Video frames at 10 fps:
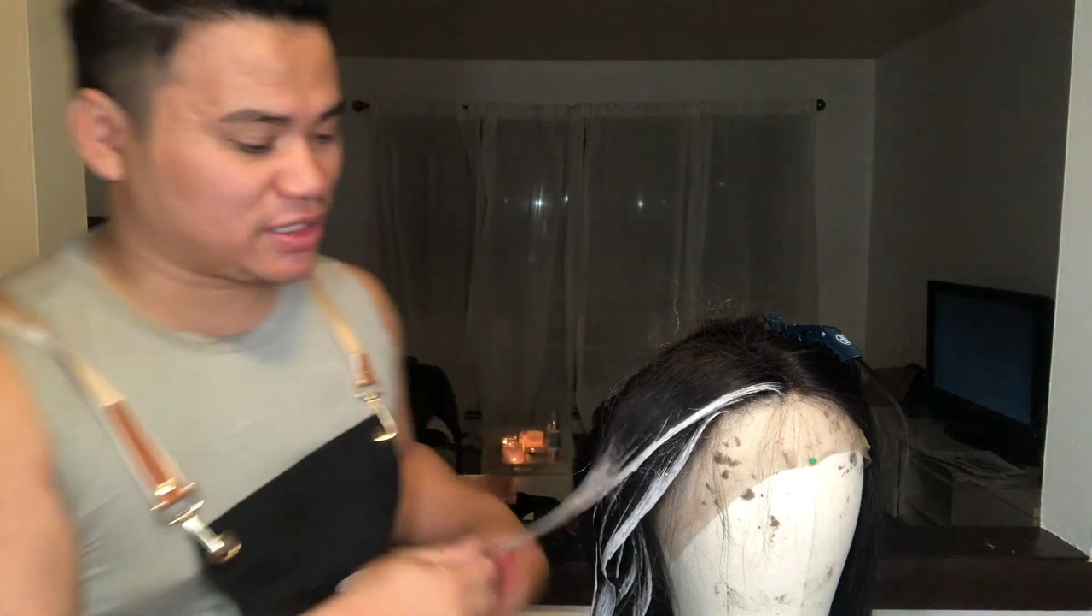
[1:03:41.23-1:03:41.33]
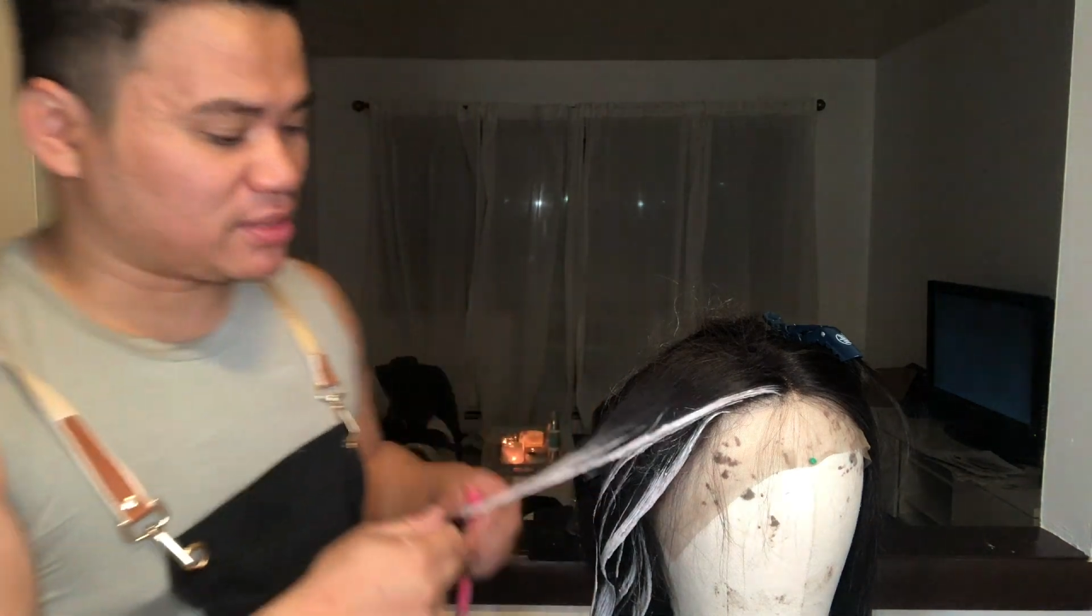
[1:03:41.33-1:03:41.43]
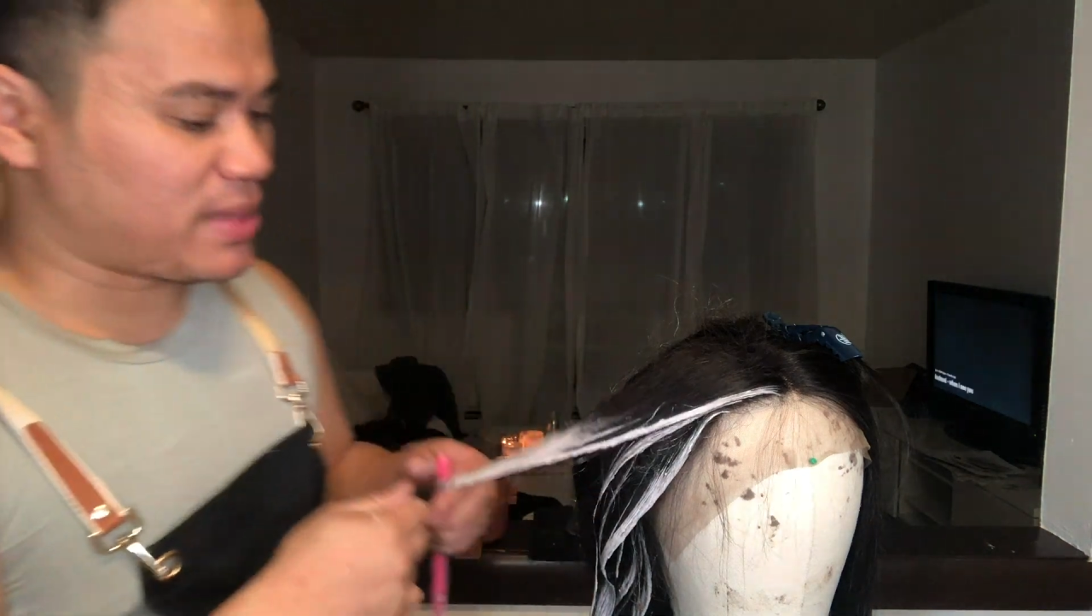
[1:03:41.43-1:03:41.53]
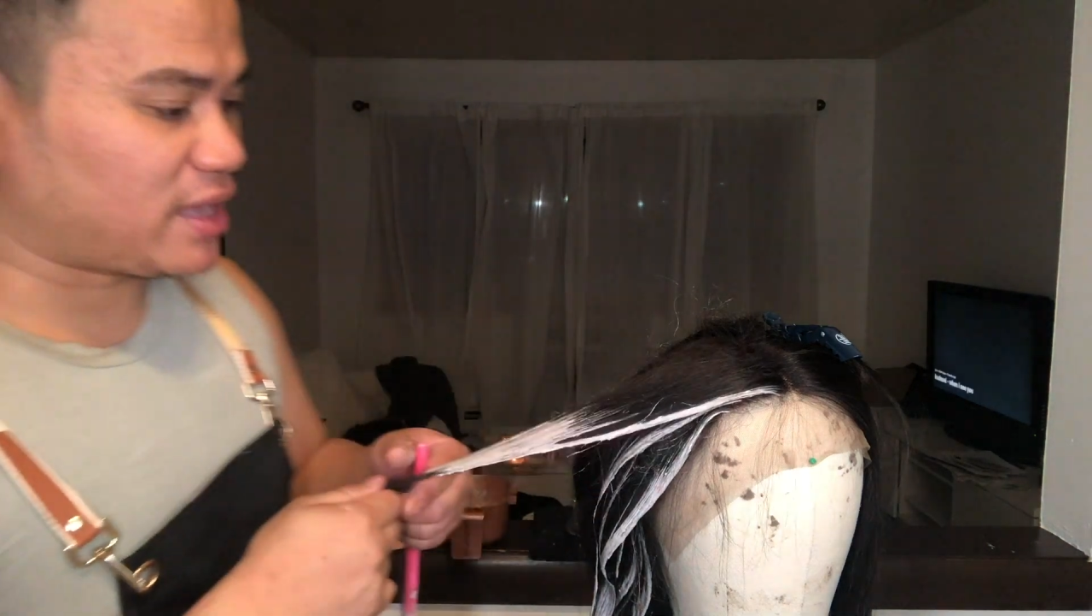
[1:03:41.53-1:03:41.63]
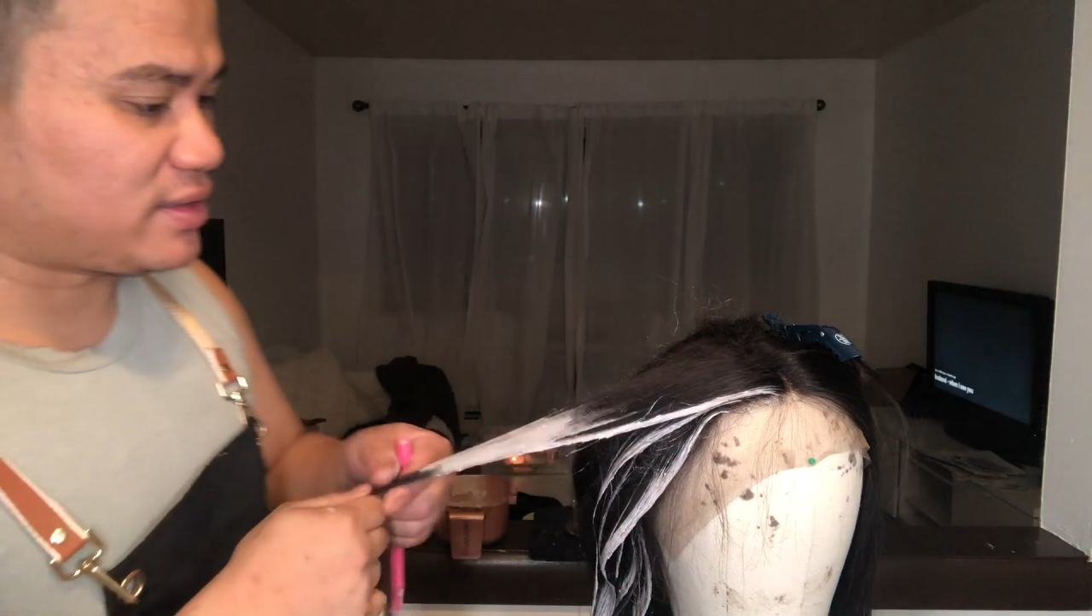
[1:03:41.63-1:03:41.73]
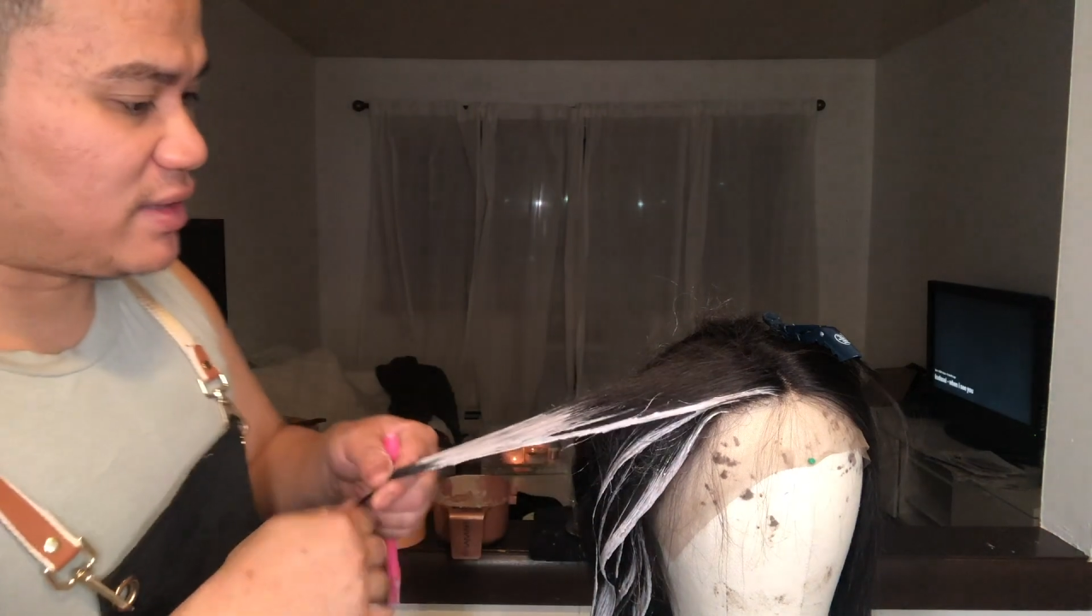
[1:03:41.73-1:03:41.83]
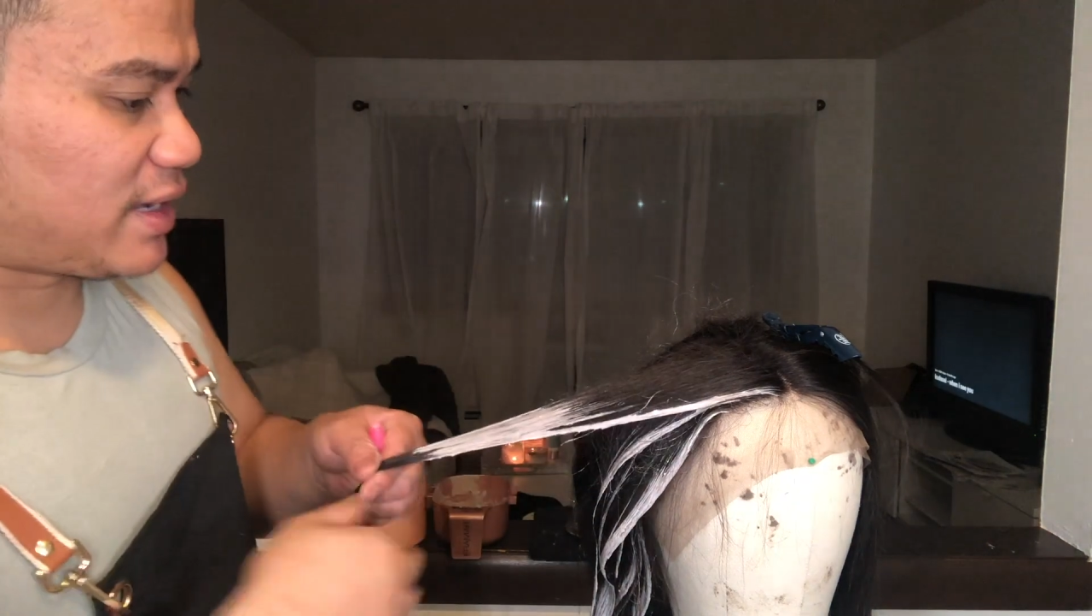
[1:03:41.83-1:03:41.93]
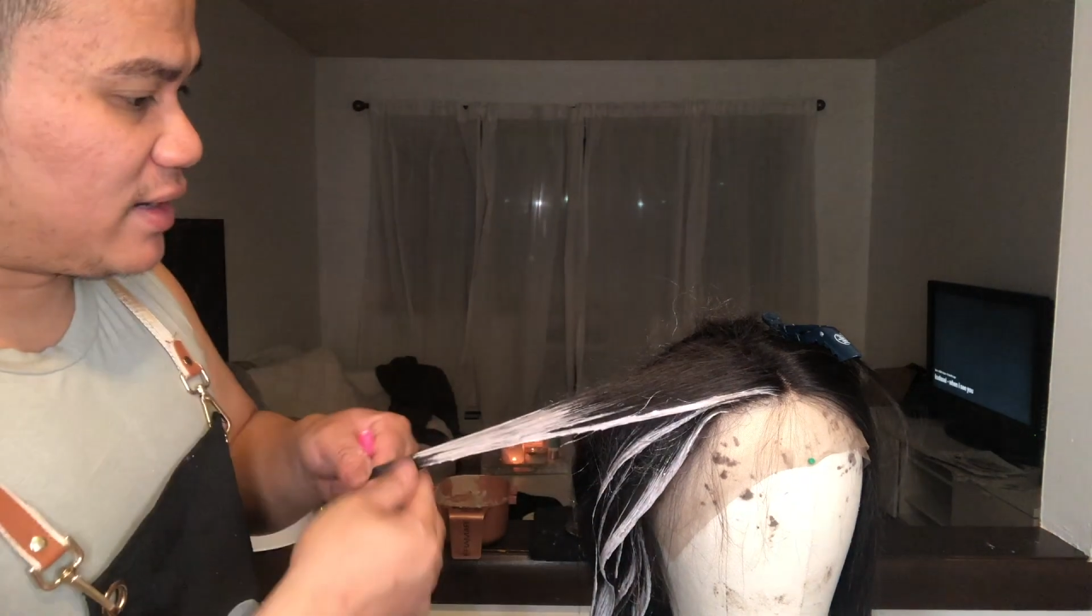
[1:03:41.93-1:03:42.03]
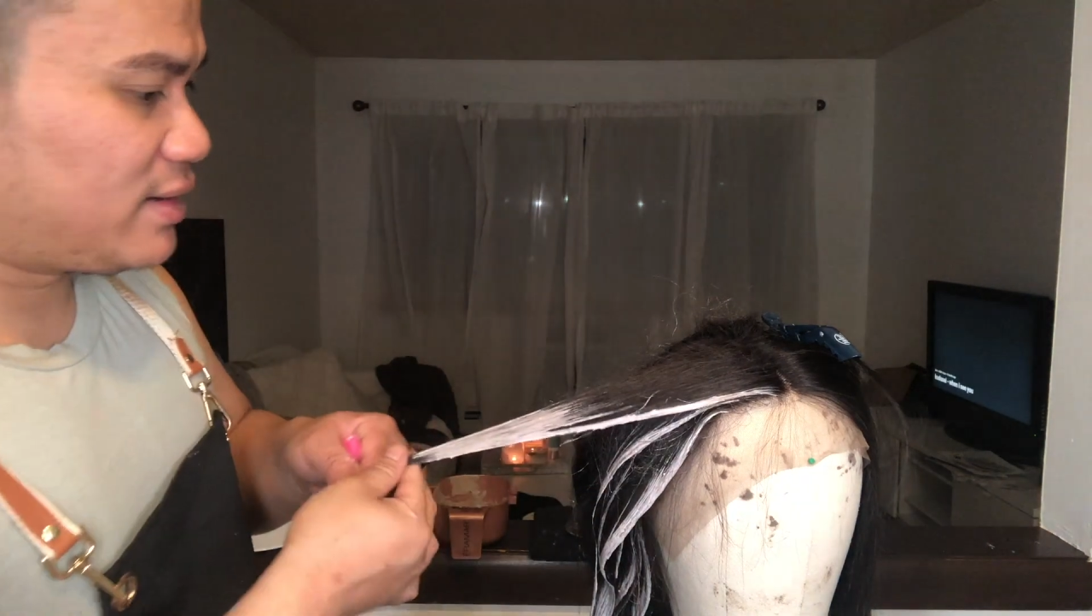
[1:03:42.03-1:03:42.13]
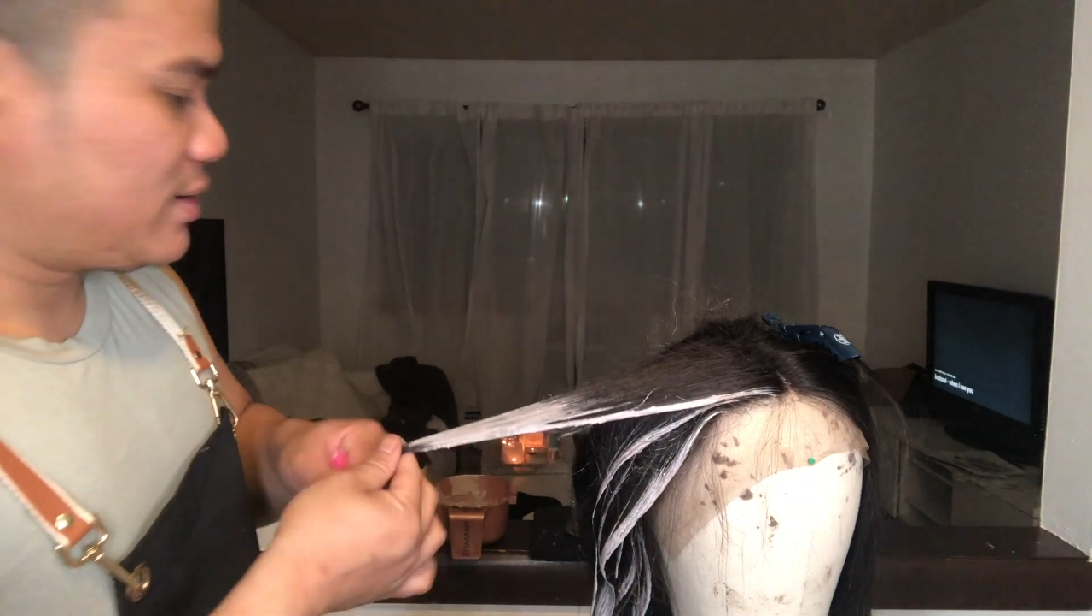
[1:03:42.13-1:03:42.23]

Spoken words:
Just imagine that,